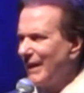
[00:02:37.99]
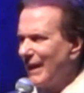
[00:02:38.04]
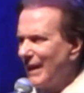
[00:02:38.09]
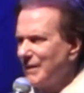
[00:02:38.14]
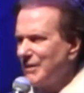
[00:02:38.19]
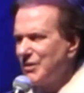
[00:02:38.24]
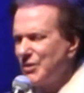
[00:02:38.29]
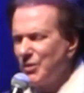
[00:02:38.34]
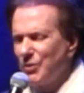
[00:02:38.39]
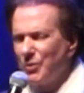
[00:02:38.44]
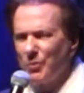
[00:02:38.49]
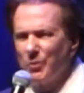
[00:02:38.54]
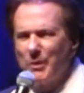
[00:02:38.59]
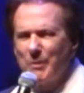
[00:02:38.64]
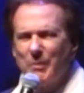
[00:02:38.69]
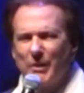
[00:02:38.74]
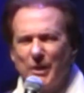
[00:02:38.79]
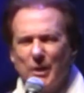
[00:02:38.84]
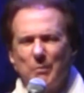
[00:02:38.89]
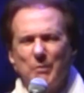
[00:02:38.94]
and soon
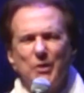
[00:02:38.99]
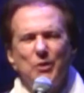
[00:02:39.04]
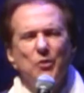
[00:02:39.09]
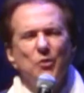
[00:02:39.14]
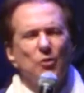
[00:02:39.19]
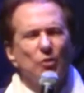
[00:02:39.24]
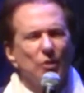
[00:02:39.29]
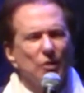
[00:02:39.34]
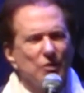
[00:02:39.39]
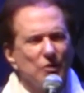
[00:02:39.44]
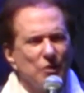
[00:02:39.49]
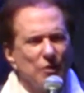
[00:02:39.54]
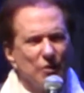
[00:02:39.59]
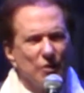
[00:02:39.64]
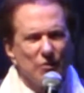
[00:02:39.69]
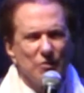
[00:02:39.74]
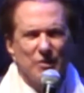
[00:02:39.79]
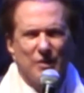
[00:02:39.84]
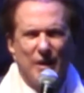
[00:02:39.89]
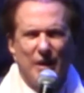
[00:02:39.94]
we become inured to
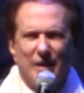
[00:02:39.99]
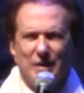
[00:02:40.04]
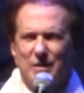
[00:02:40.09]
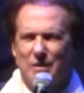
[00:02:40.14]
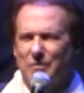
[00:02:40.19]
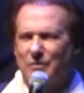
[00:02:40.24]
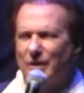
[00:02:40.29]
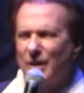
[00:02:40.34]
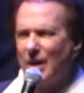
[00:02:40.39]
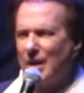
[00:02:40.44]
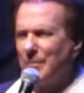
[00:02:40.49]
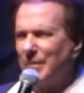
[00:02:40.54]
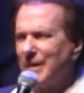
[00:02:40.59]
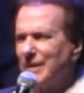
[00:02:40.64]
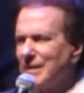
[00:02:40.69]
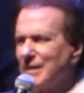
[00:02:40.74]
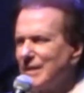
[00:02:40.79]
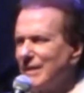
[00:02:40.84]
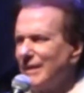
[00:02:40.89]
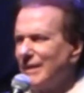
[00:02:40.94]
those kinds of
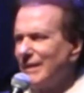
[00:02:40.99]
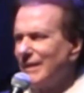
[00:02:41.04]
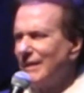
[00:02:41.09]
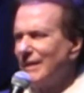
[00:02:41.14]
comments.